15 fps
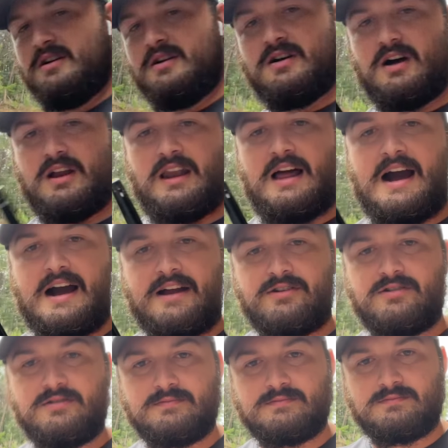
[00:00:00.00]
a lighter,
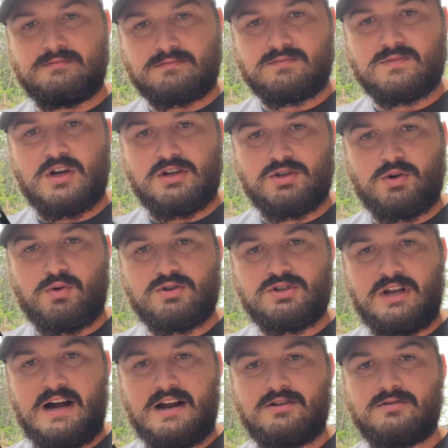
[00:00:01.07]
a torch
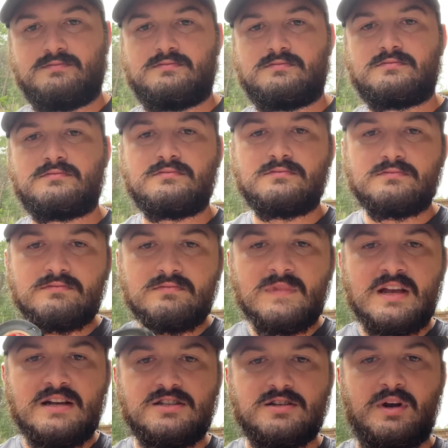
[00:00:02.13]
lighter,
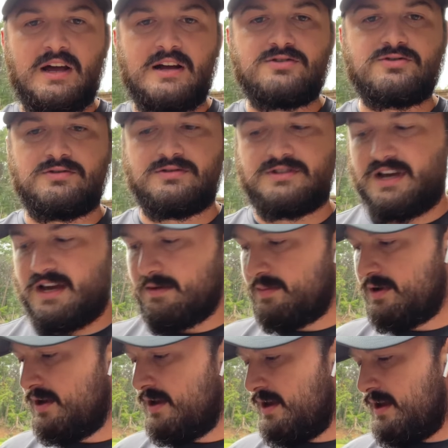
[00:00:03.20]
and some electrical tape.
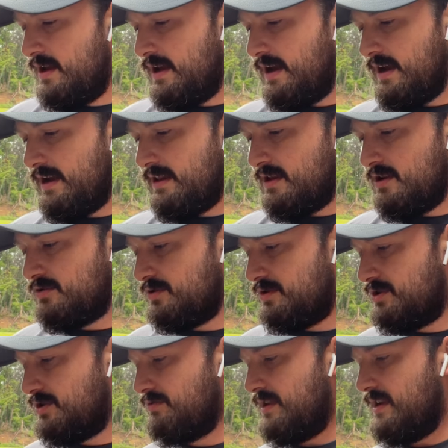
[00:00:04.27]
And those are the
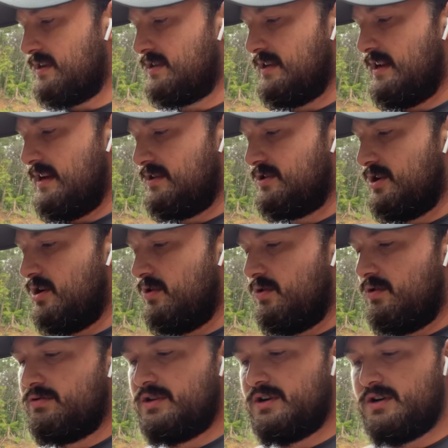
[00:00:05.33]
two things that I
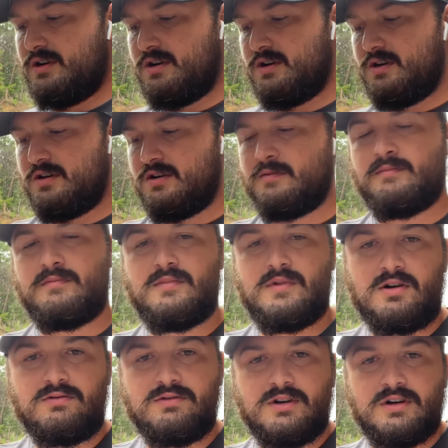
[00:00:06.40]
saw
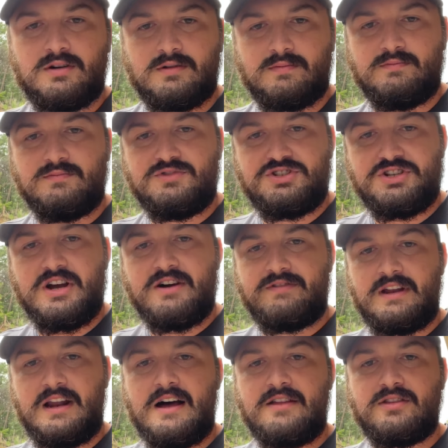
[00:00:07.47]
on the shelf
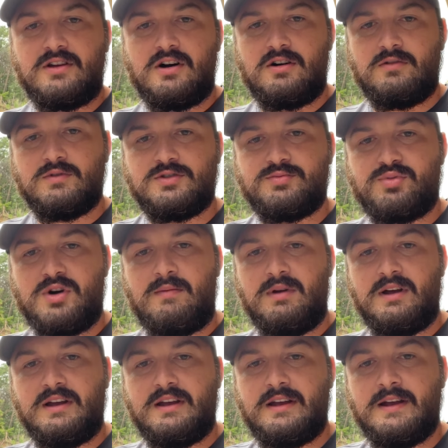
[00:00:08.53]
that I thought was
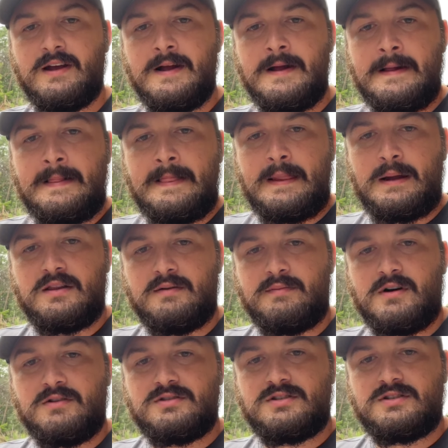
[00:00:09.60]
probably the
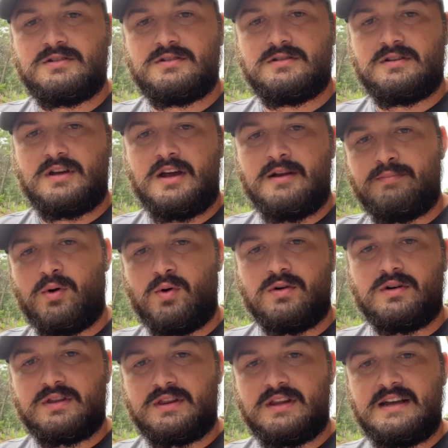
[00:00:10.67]
most
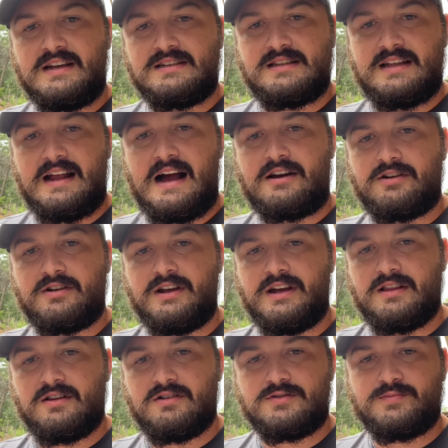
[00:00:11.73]
important things that I could get.
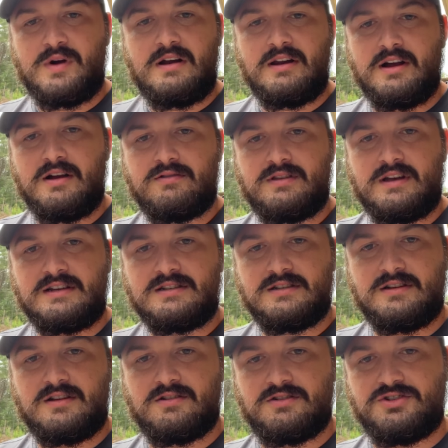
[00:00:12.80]
And there's probably other things in
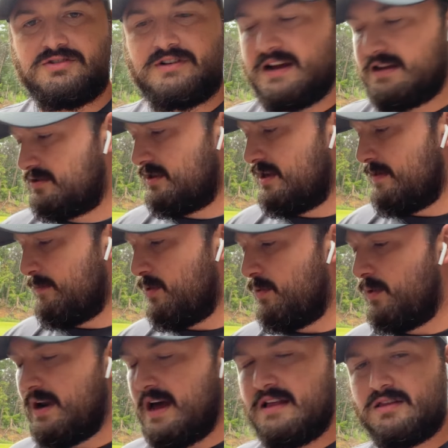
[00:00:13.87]
there that you guys could get, but
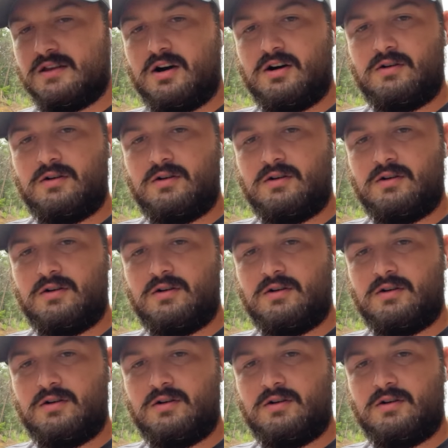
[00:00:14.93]
what I thought